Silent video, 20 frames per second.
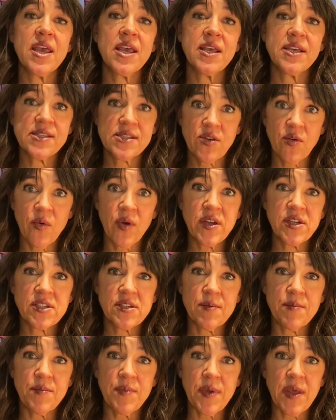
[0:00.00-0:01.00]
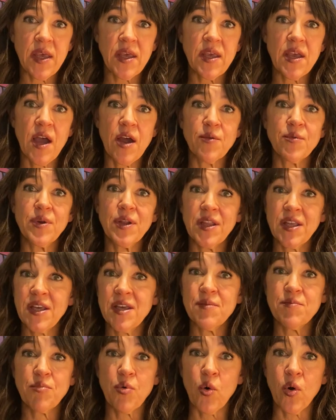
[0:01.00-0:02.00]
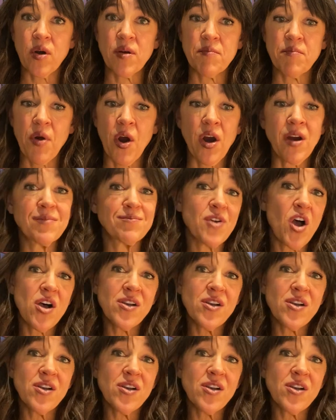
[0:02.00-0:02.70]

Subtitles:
is going to be a really important part.